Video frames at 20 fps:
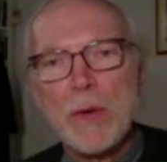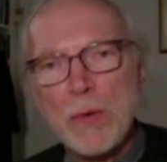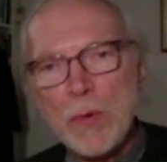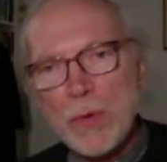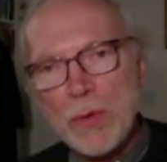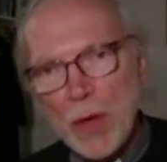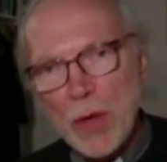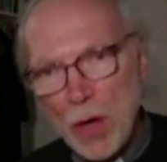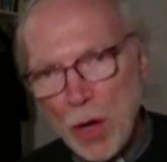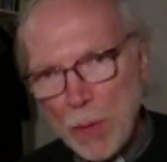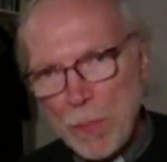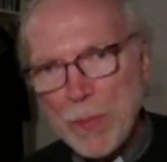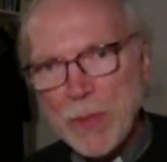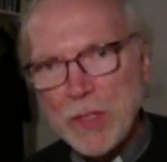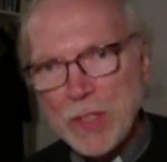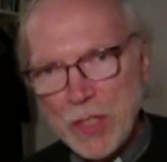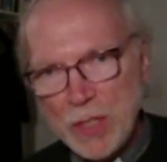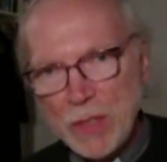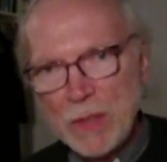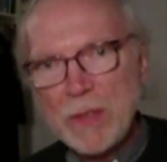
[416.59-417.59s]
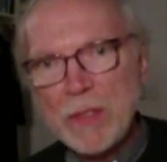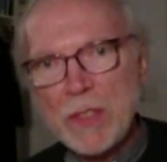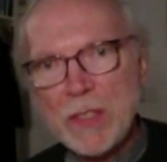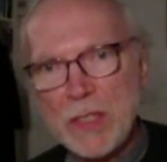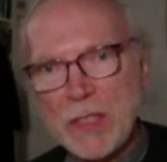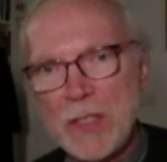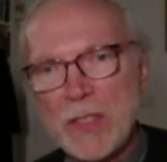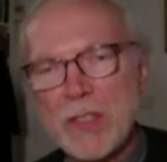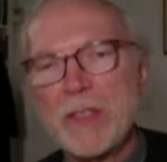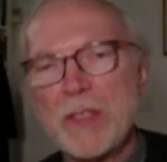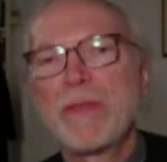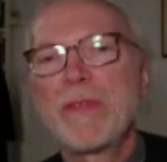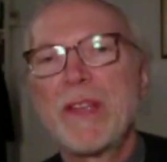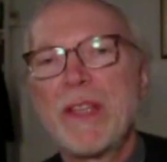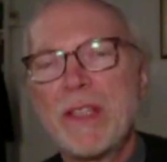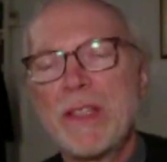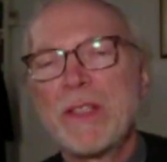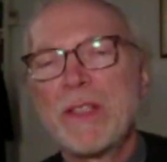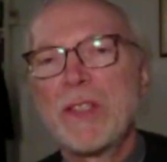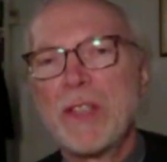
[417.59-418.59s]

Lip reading: or the opportunities to feed and